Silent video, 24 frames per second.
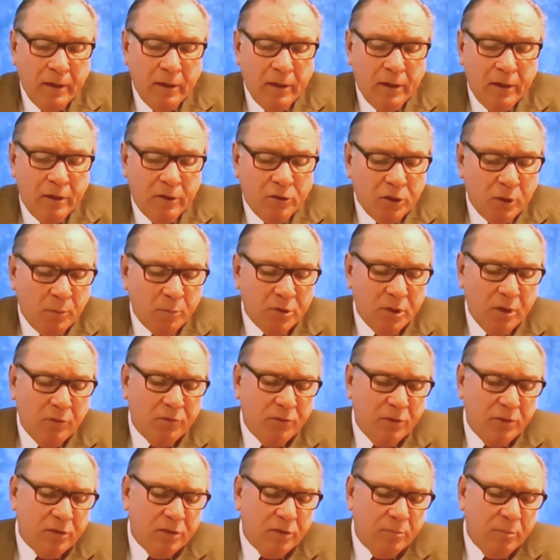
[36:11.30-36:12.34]
uh, in terms
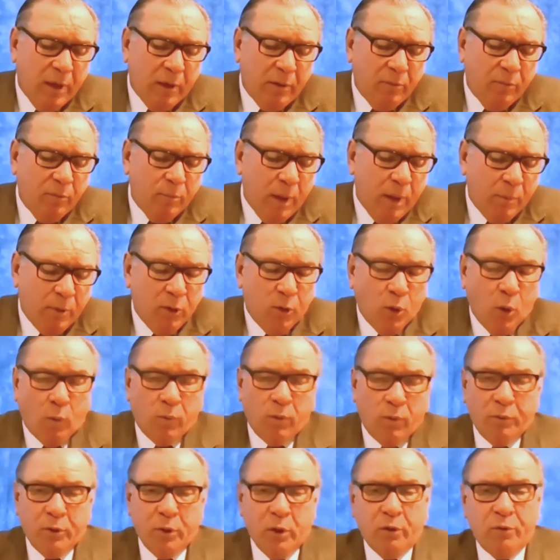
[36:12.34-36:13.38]
of maybe, maybe an
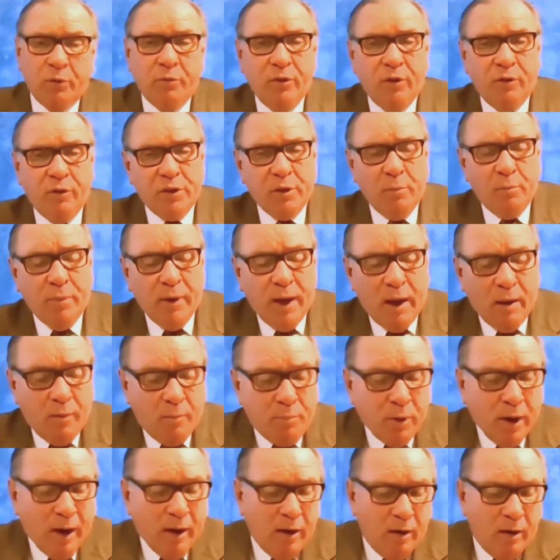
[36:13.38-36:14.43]
overview of, of some
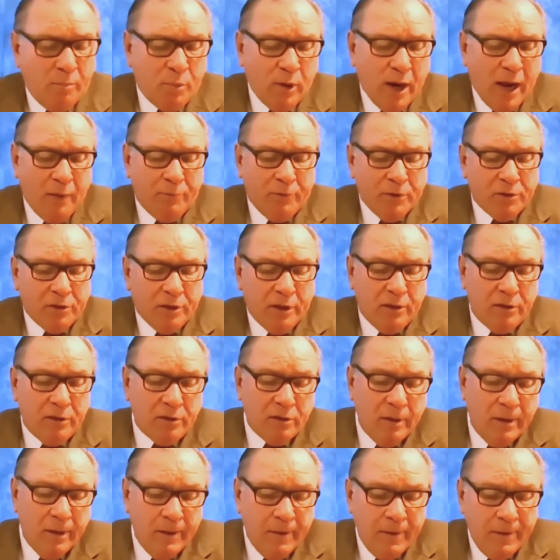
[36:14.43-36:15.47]

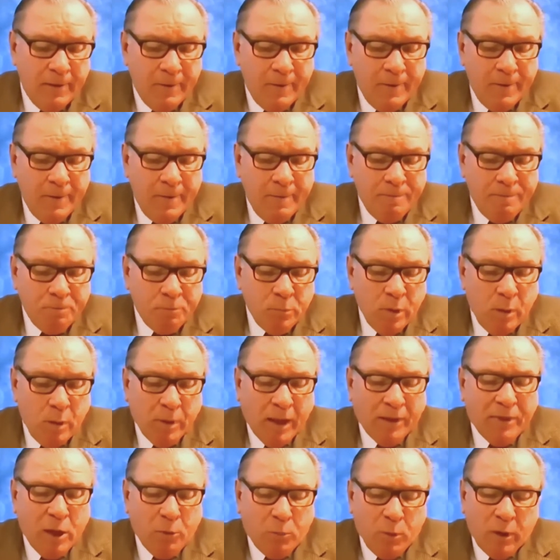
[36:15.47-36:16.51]
prophecies.
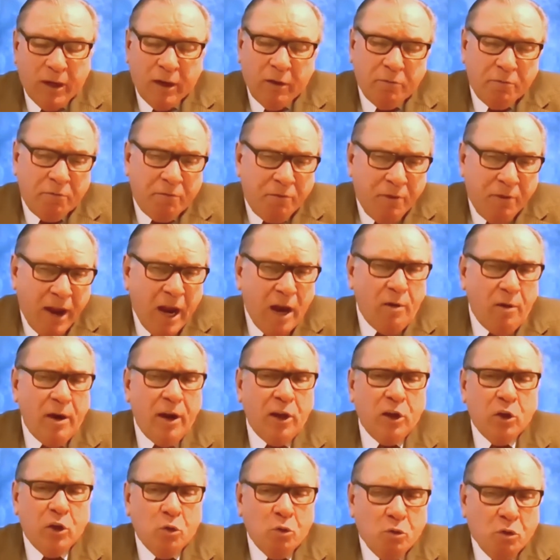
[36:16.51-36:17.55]
But I think we're in a
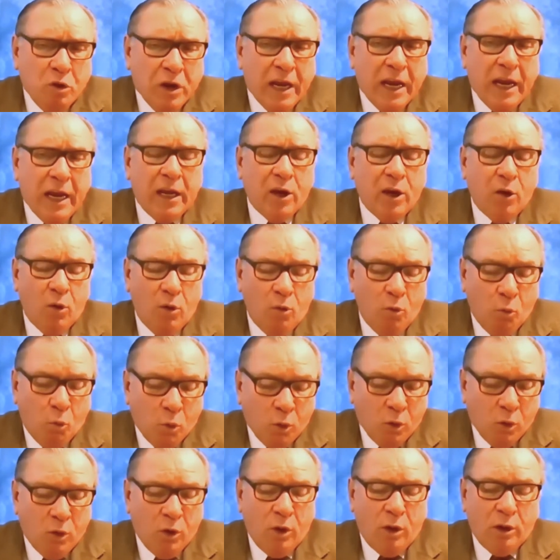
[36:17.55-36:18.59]
very unique
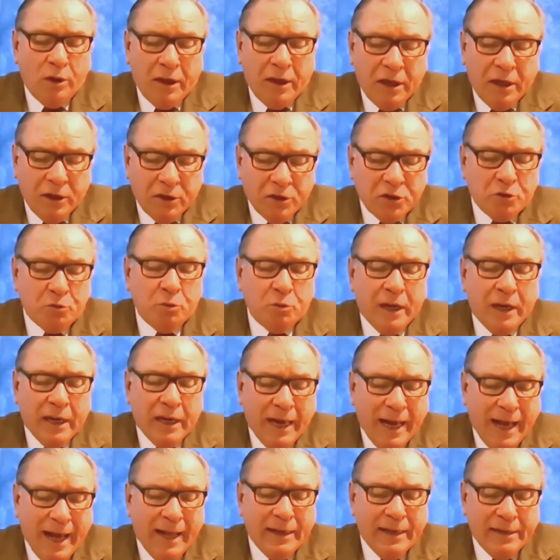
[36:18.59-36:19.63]
world history
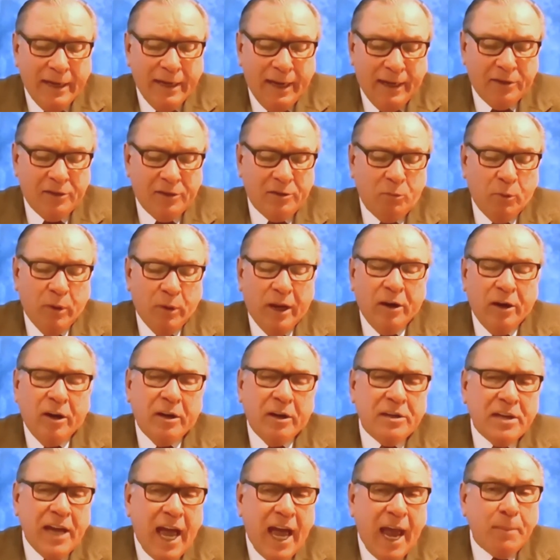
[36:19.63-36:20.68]
context. We're
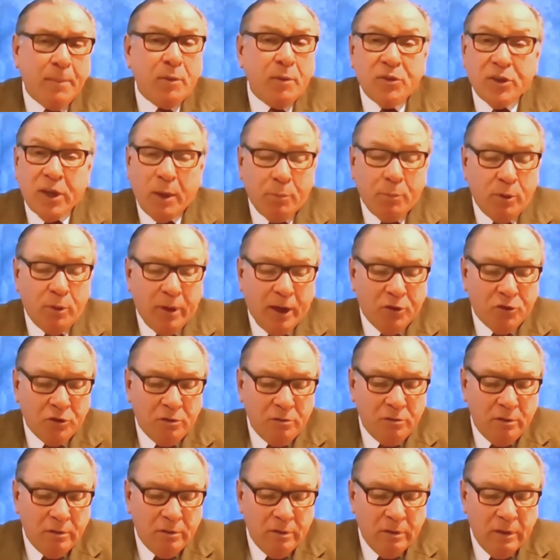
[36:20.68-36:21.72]
in a time of
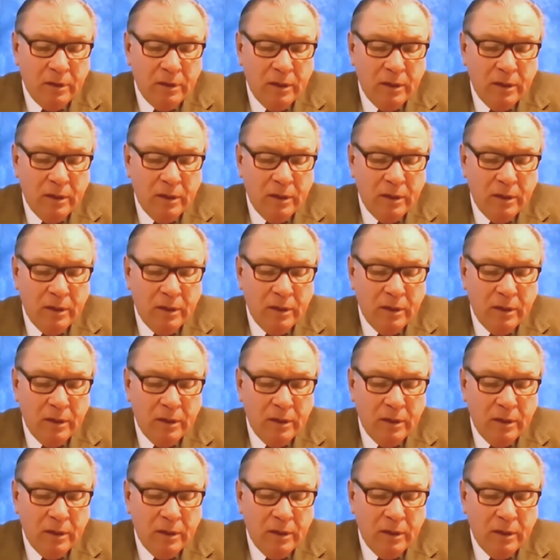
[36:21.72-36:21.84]
separation.